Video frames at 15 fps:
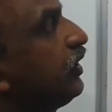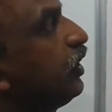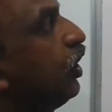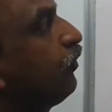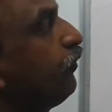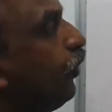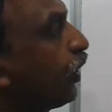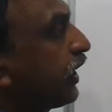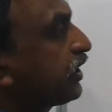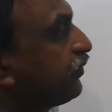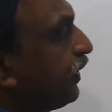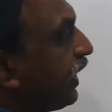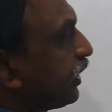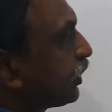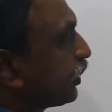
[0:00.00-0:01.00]
now
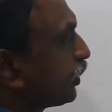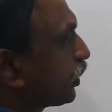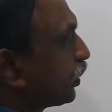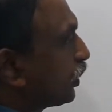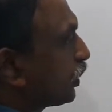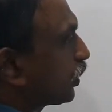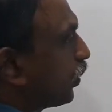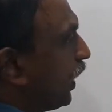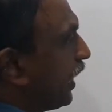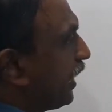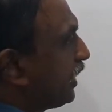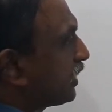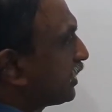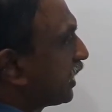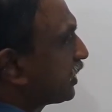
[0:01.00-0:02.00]
4x when I square
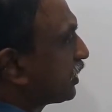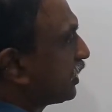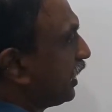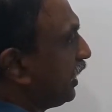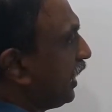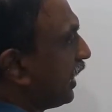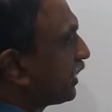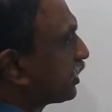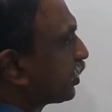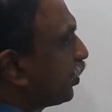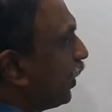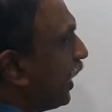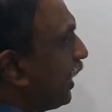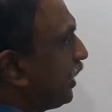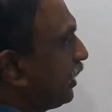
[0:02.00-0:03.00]
it, 16x
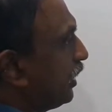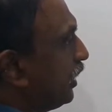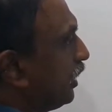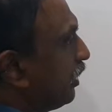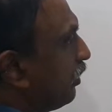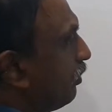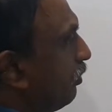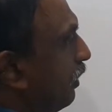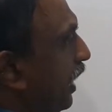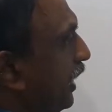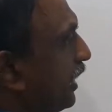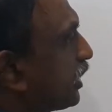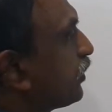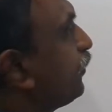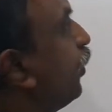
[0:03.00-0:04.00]
square
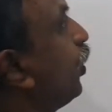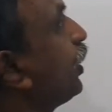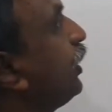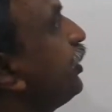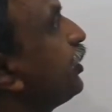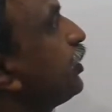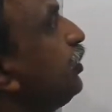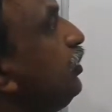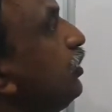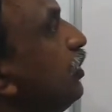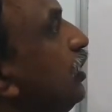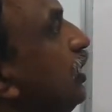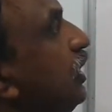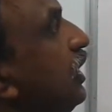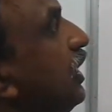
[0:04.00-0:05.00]
minus 4 into
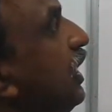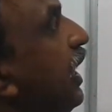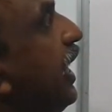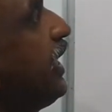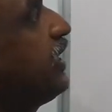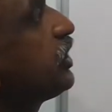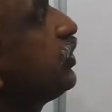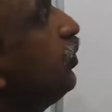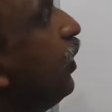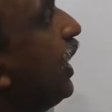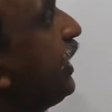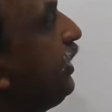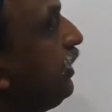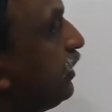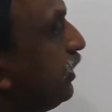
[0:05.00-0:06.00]
a is
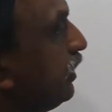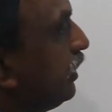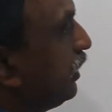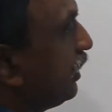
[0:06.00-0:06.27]
1